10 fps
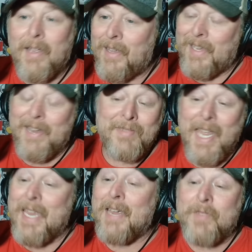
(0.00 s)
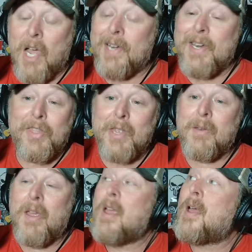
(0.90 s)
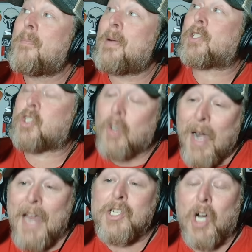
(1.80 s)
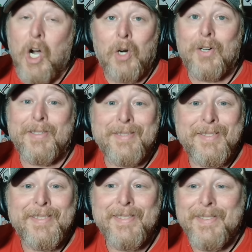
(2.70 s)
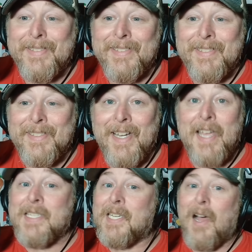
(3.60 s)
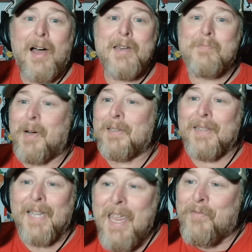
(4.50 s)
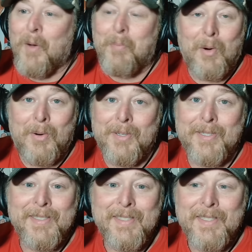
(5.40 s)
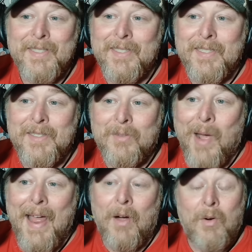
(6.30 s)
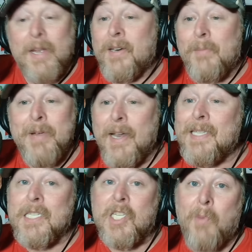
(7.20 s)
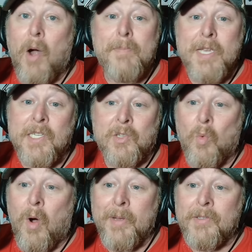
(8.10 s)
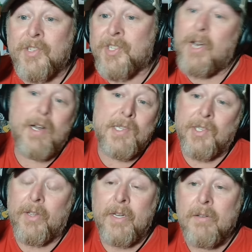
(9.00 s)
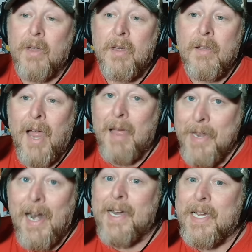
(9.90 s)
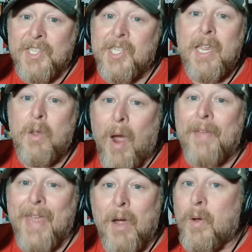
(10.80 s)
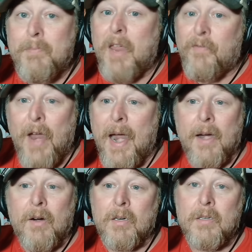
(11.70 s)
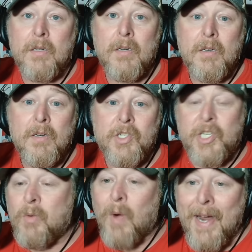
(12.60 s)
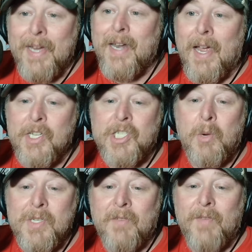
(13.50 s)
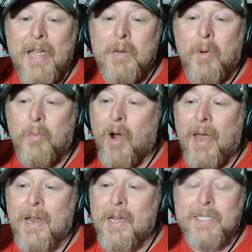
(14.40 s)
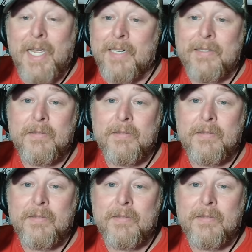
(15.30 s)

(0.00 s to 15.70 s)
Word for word: and they have done nothing but trash her. It's unbelievable. Wow. And I mean, that's a smart businesswoman. Seriously. I mean, I could see why that would be fair. She recognized she was a valuable product and